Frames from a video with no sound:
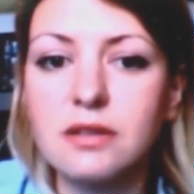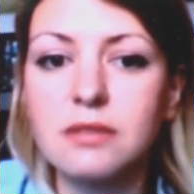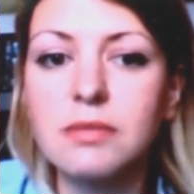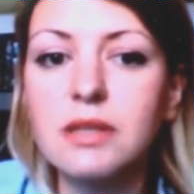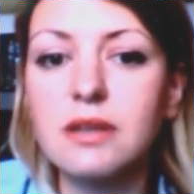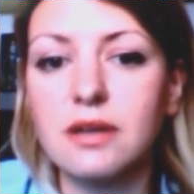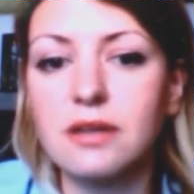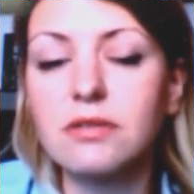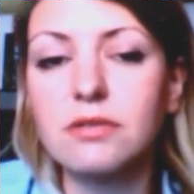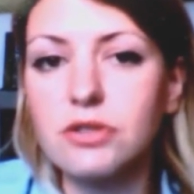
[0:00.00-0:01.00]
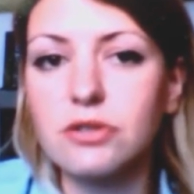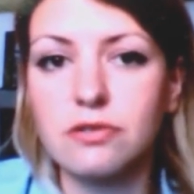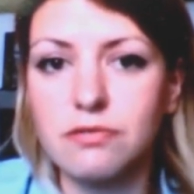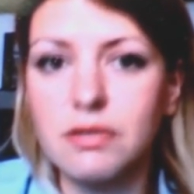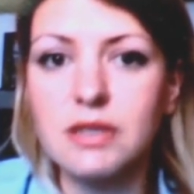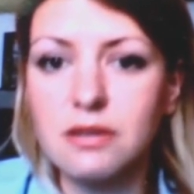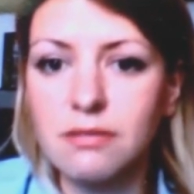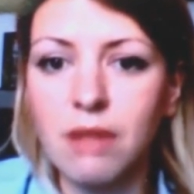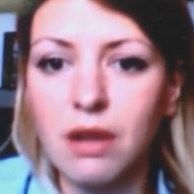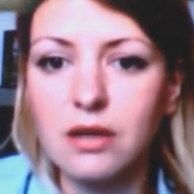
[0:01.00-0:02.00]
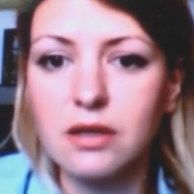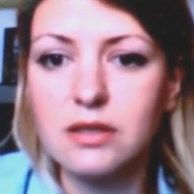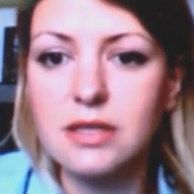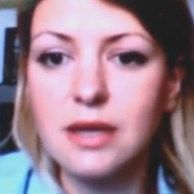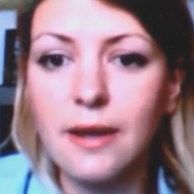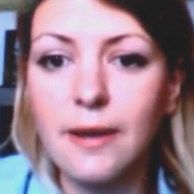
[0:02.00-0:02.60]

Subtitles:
and the media in the region of Western Balkans.